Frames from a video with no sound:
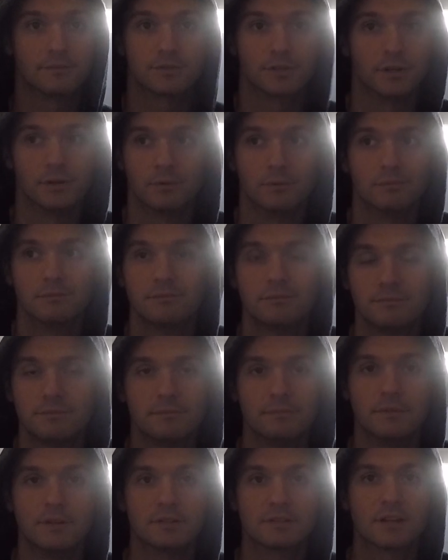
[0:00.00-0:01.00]
So
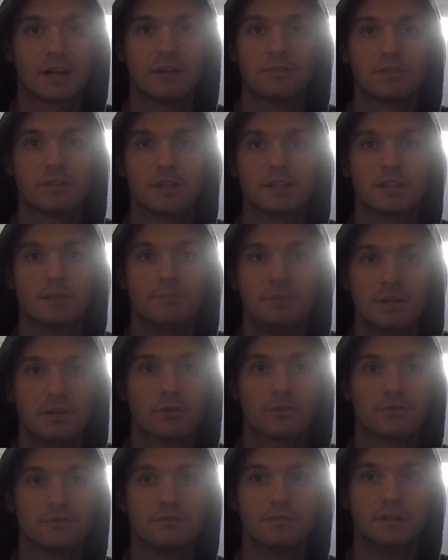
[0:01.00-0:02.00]
it's not even like the
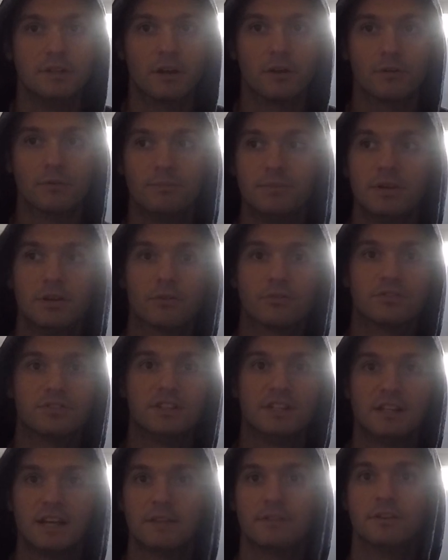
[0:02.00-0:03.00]

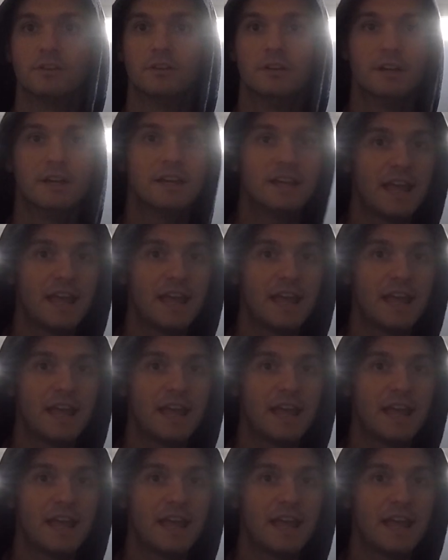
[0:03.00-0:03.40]
BRZ and the